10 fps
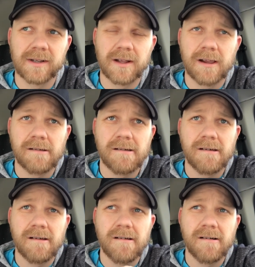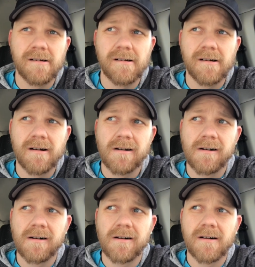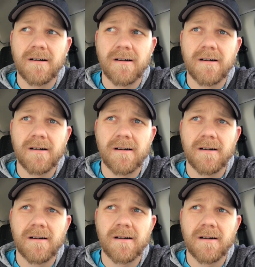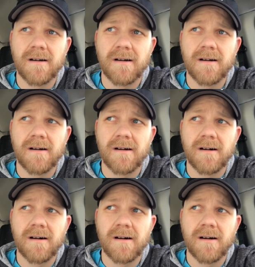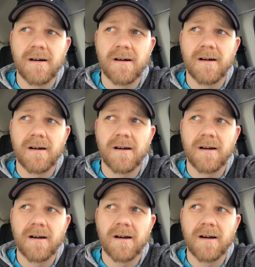No one is speaking in this clip.